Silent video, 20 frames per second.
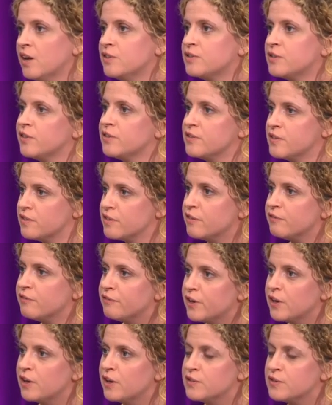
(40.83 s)
So this is the
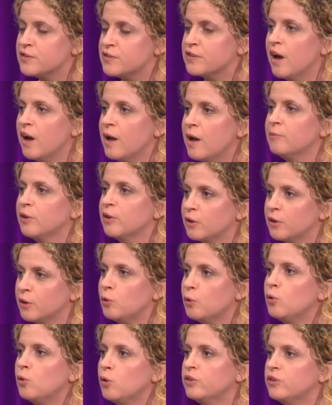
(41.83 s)
first time that a
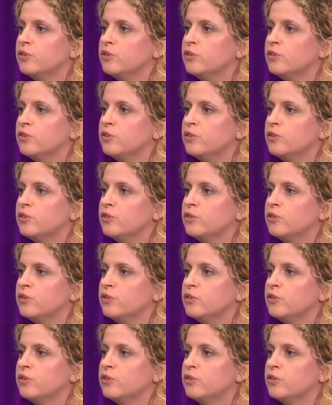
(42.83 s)
court